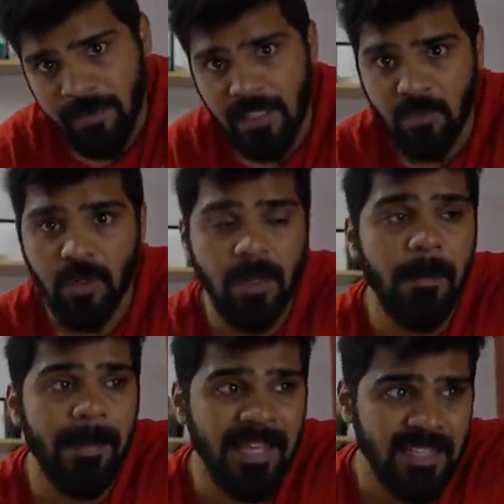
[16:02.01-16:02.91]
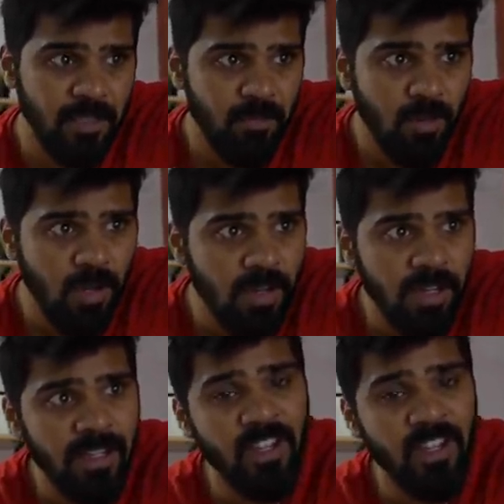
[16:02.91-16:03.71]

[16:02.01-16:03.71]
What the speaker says: That's what makes your vlog,